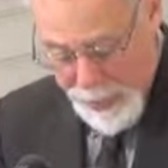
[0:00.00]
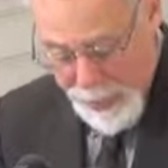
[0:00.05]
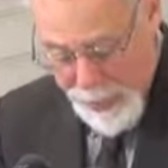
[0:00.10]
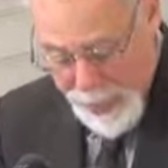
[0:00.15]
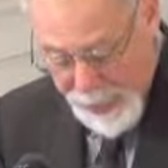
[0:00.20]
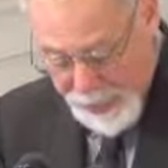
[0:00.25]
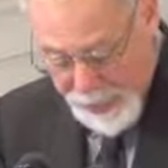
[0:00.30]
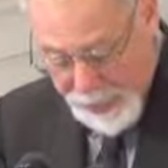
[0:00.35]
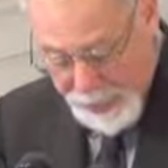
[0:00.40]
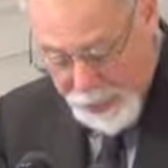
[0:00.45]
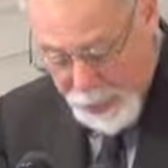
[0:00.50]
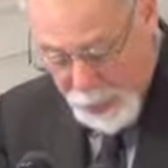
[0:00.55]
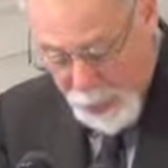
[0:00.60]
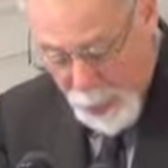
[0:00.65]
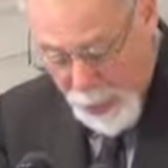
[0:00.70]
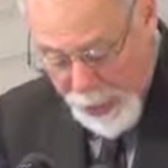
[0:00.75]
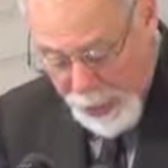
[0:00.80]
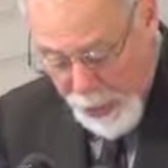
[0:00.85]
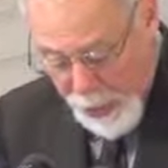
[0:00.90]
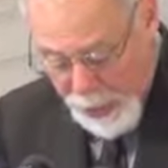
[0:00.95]
In essence,
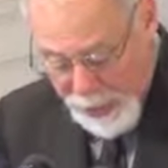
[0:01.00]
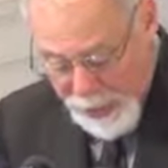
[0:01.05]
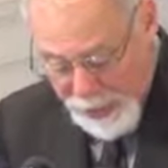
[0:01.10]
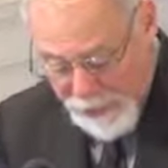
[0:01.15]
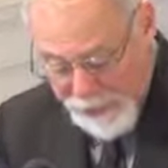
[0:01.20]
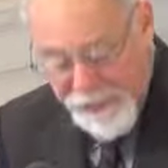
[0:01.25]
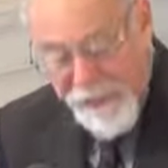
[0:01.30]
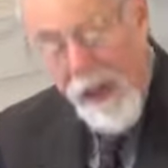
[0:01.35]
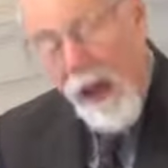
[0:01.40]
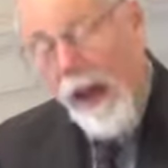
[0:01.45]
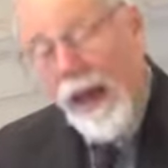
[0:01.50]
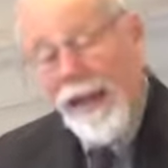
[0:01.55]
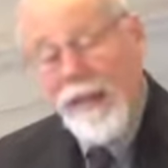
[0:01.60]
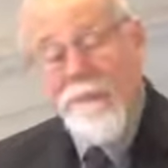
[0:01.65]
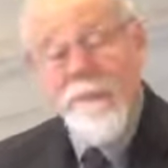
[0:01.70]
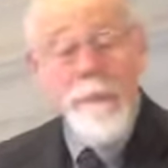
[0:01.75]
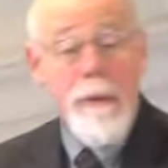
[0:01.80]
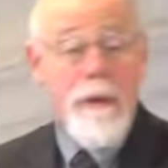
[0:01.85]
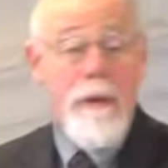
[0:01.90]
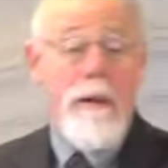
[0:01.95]
we are
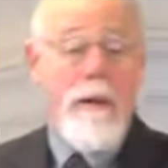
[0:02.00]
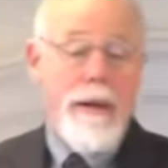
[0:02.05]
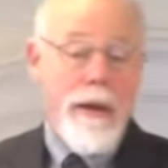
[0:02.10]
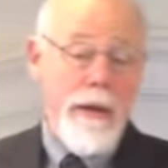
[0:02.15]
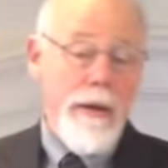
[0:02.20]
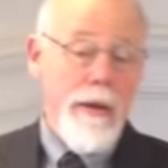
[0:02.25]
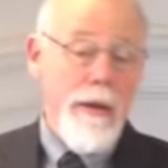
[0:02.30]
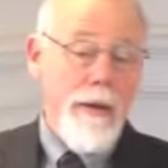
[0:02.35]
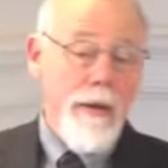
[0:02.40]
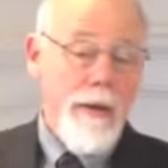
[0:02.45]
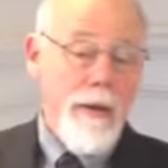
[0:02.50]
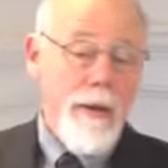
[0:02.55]
defined by